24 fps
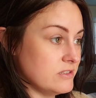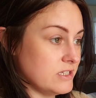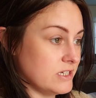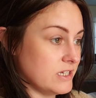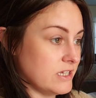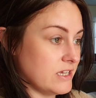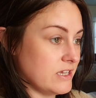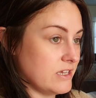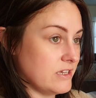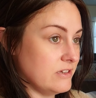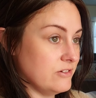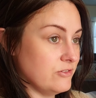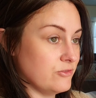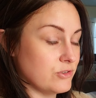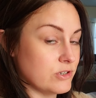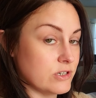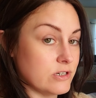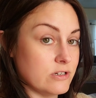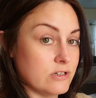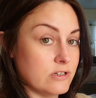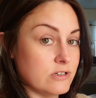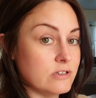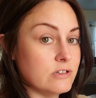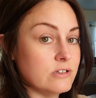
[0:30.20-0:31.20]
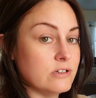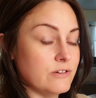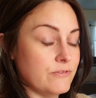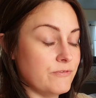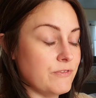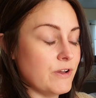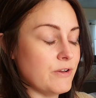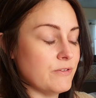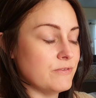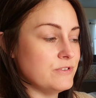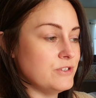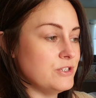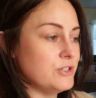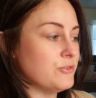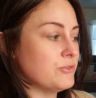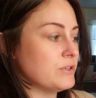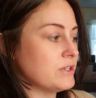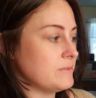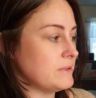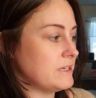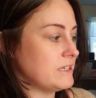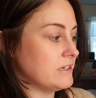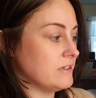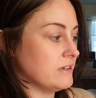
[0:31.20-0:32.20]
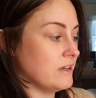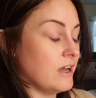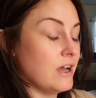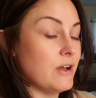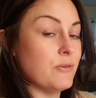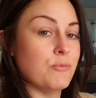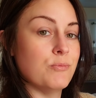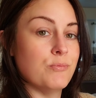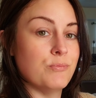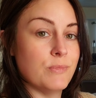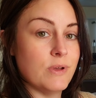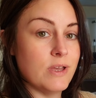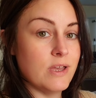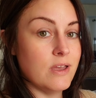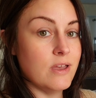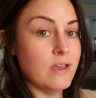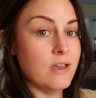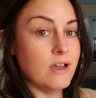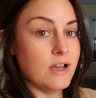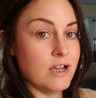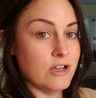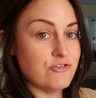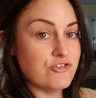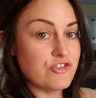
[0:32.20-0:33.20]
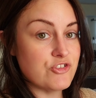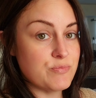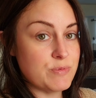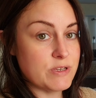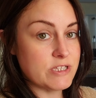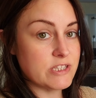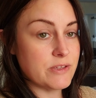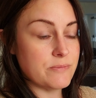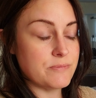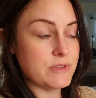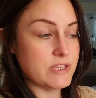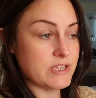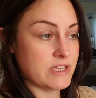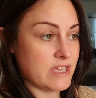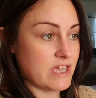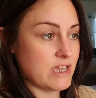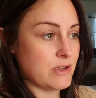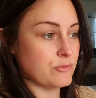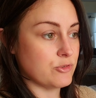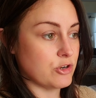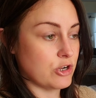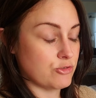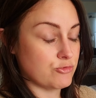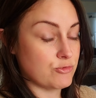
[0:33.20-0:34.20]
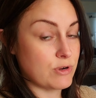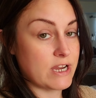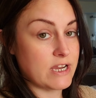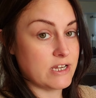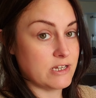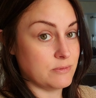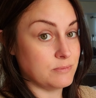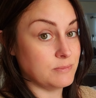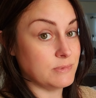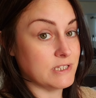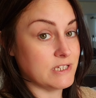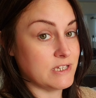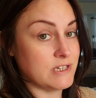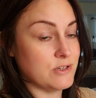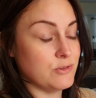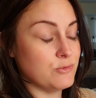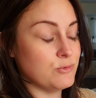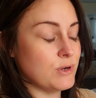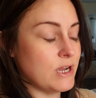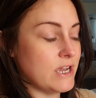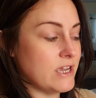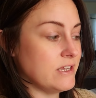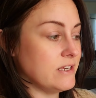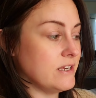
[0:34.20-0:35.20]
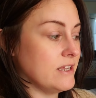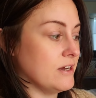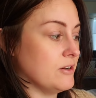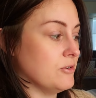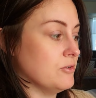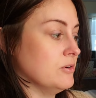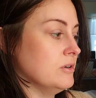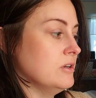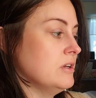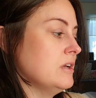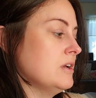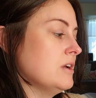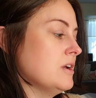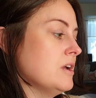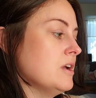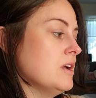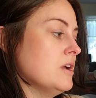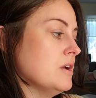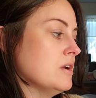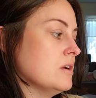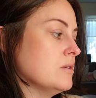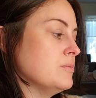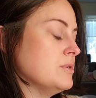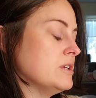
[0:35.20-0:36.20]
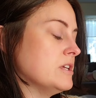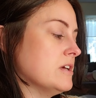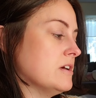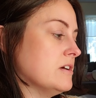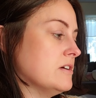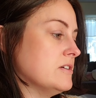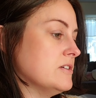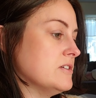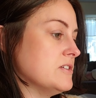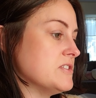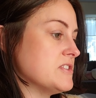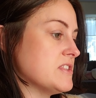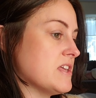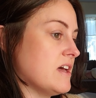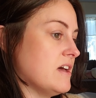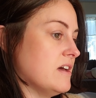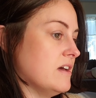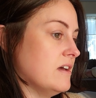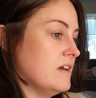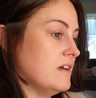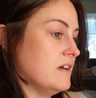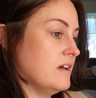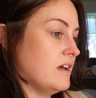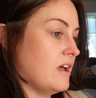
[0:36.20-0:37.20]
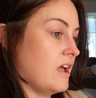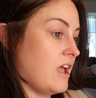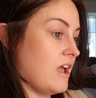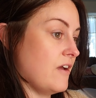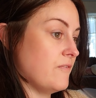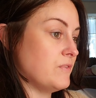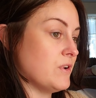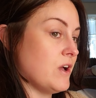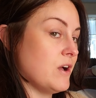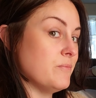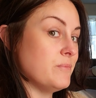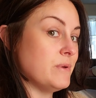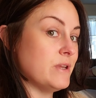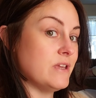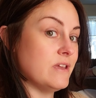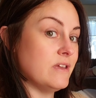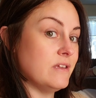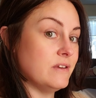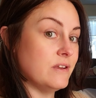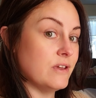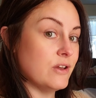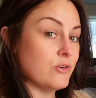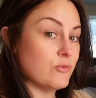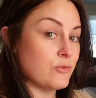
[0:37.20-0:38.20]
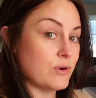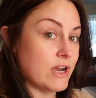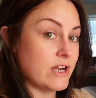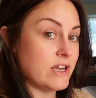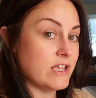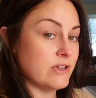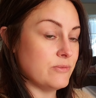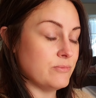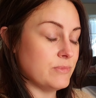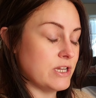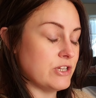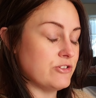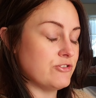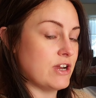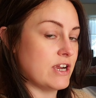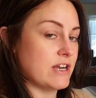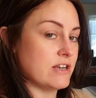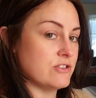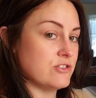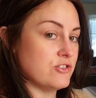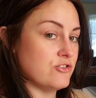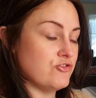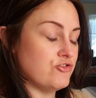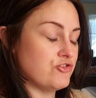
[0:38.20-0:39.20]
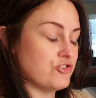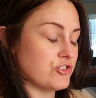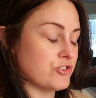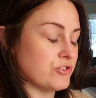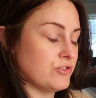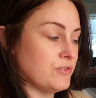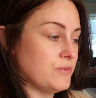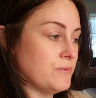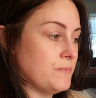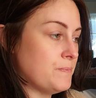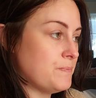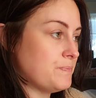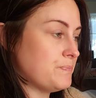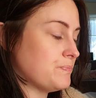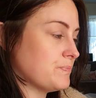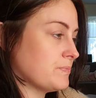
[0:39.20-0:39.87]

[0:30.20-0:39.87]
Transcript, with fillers: today or if, I, you know what I mean. I, I just picked up the camera randomly right now because I have not been writing my gratitude journal